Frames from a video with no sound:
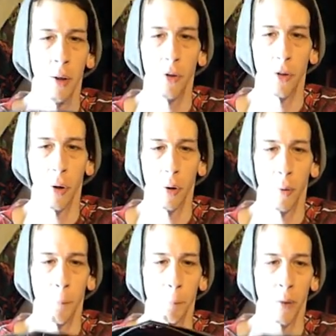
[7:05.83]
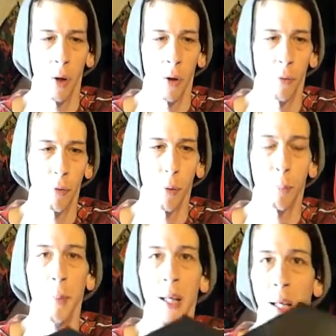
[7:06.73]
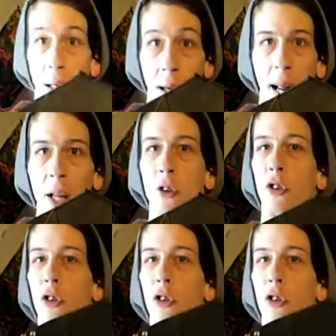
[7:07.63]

So for being a